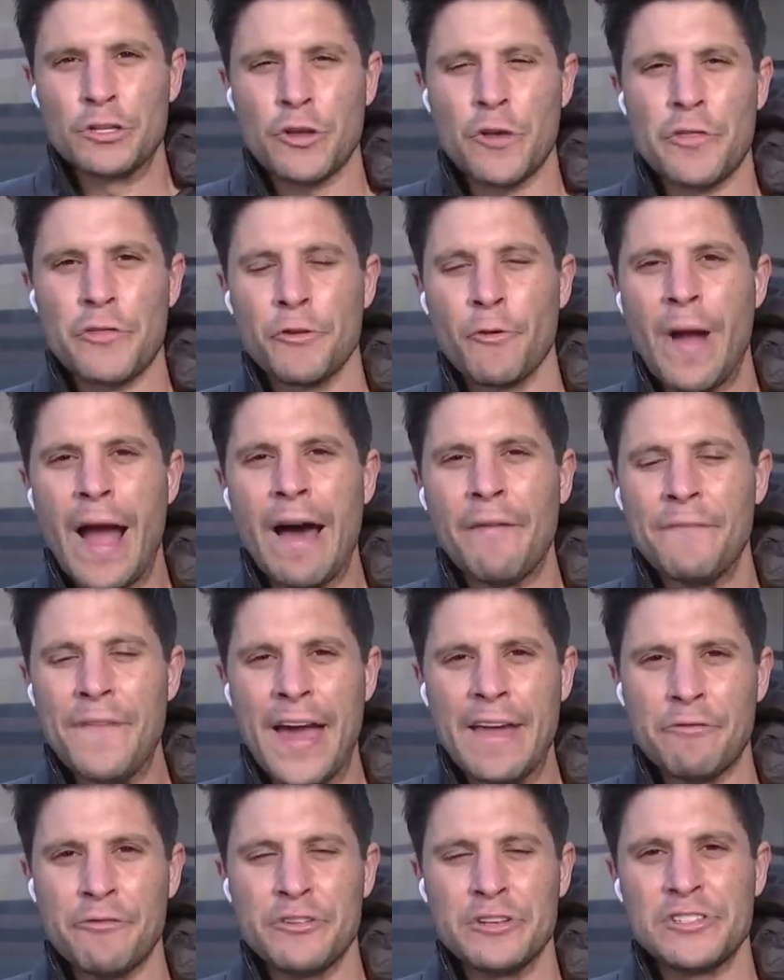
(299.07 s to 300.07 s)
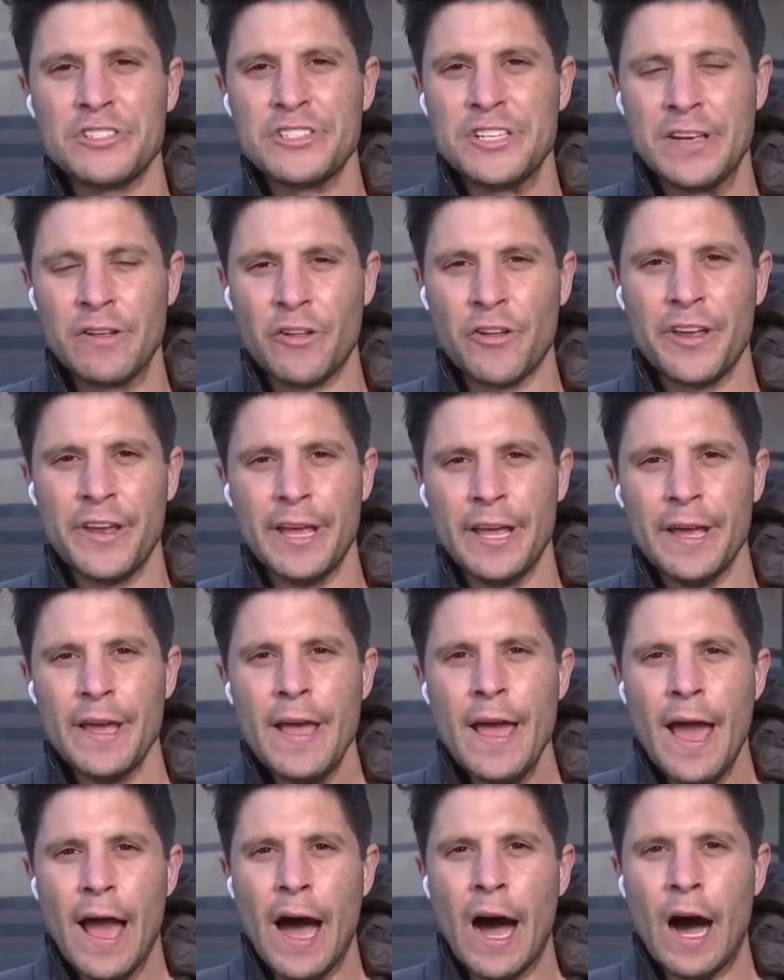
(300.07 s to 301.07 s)
throughout that facility,
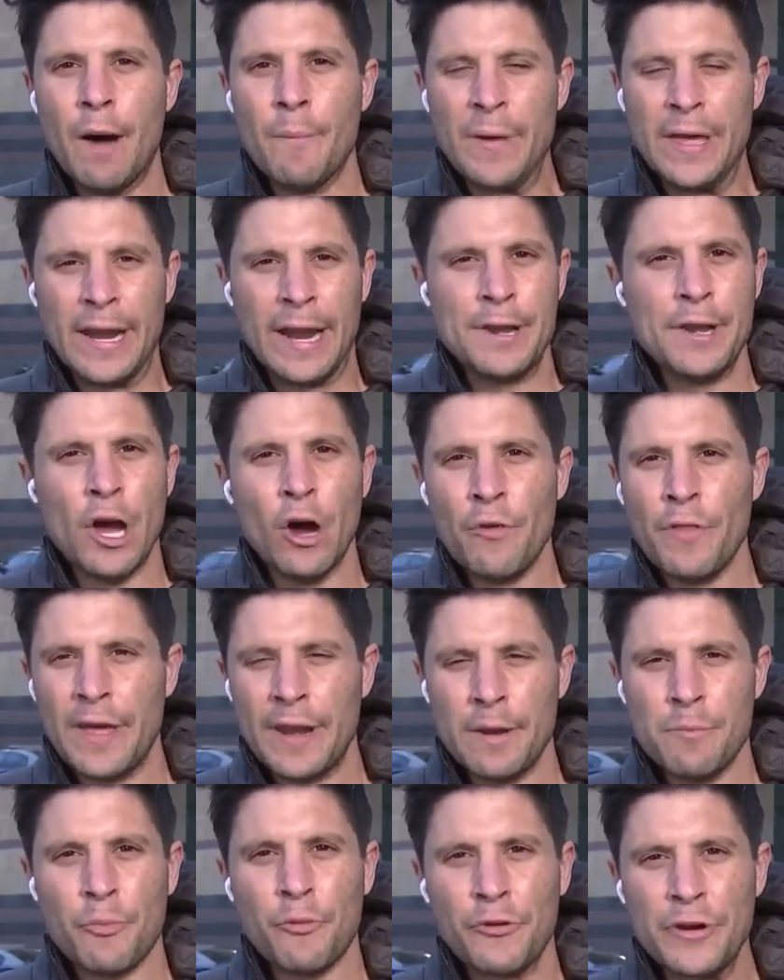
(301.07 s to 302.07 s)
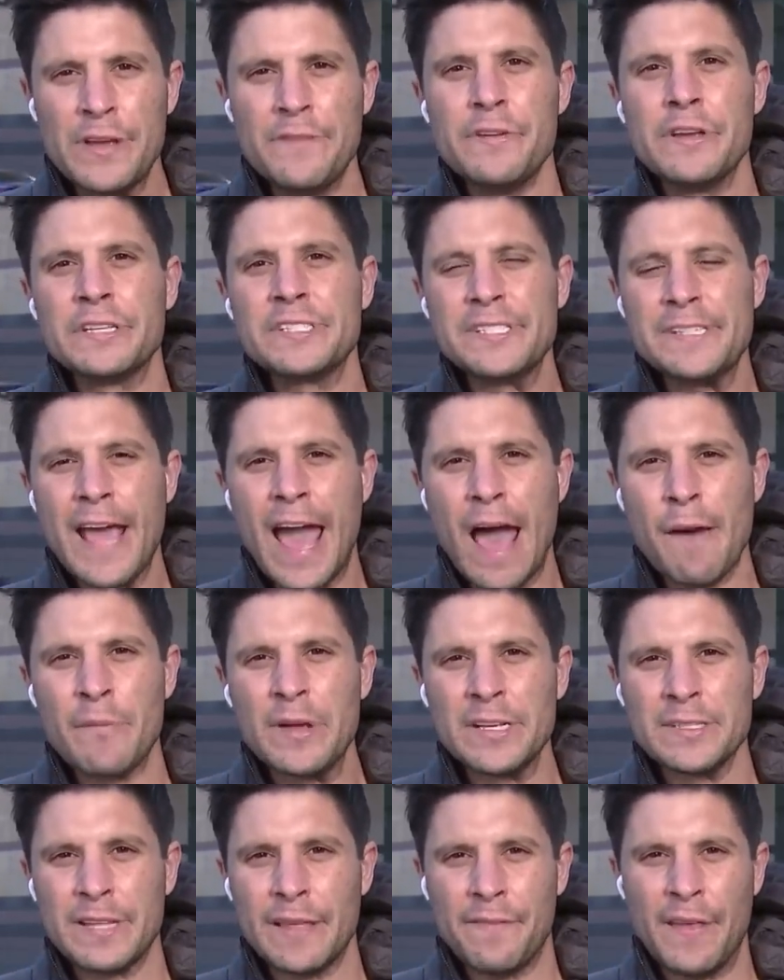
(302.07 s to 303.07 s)
and I know that in previous
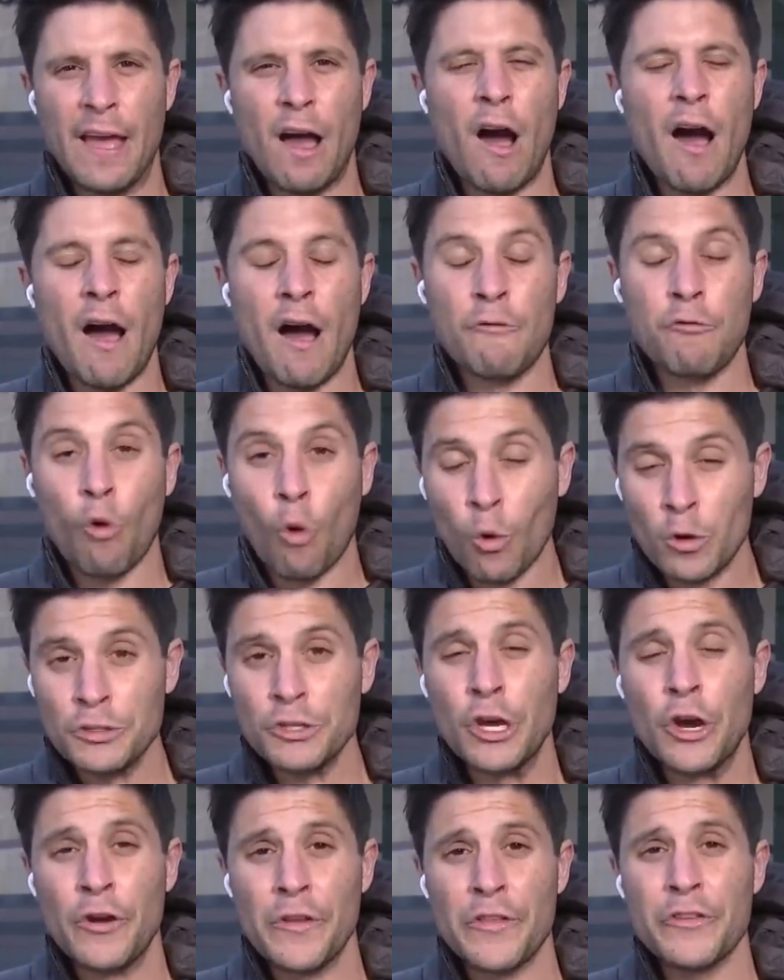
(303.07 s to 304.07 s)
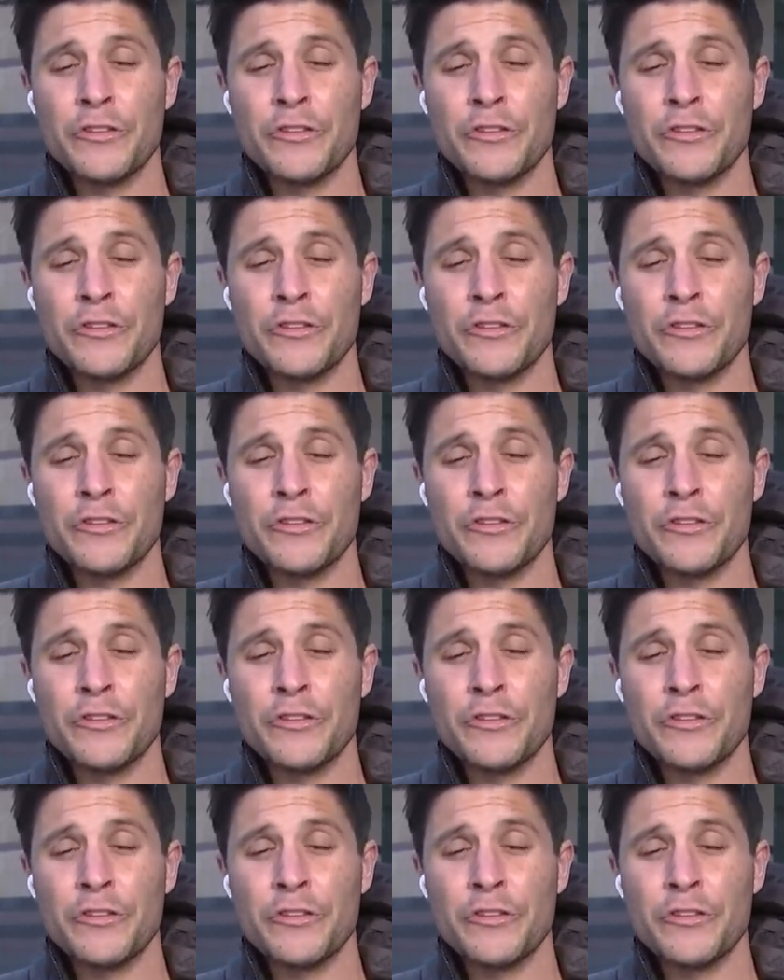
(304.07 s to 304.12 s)
stabbings that they, of course, go to the